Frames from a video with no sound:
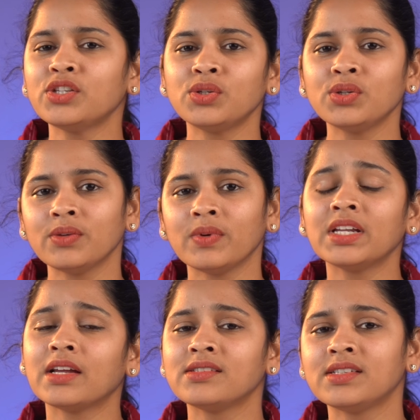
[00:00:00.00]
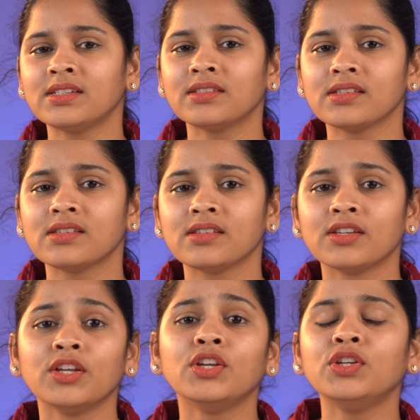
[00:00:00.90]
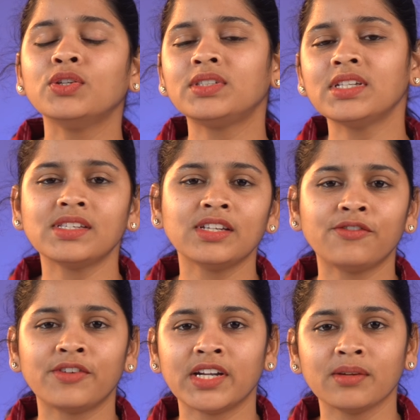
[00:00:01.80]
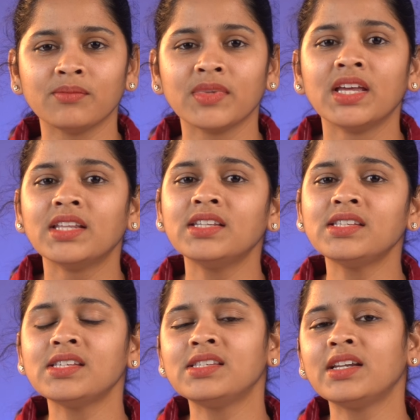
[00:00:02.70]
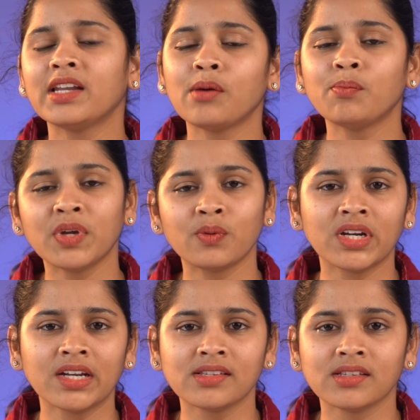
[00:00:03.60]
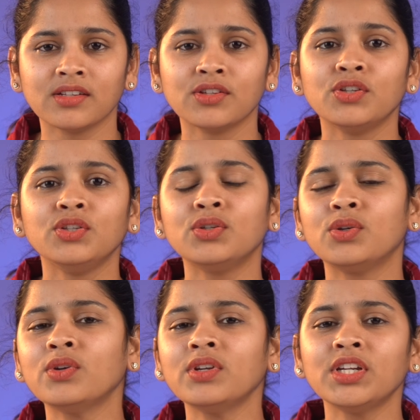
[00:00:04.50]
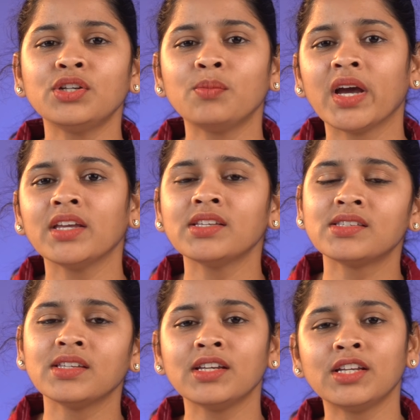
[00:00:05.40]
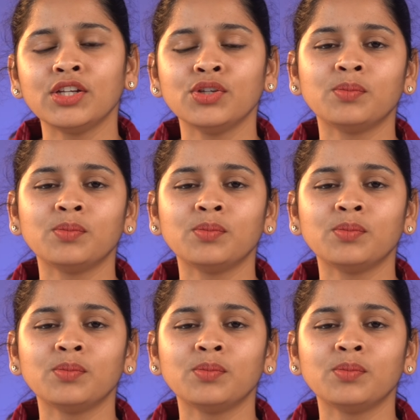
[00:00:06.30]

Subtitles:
should you even consider this? Utensil freedom. This is the number one reason. You don't need to buy a single new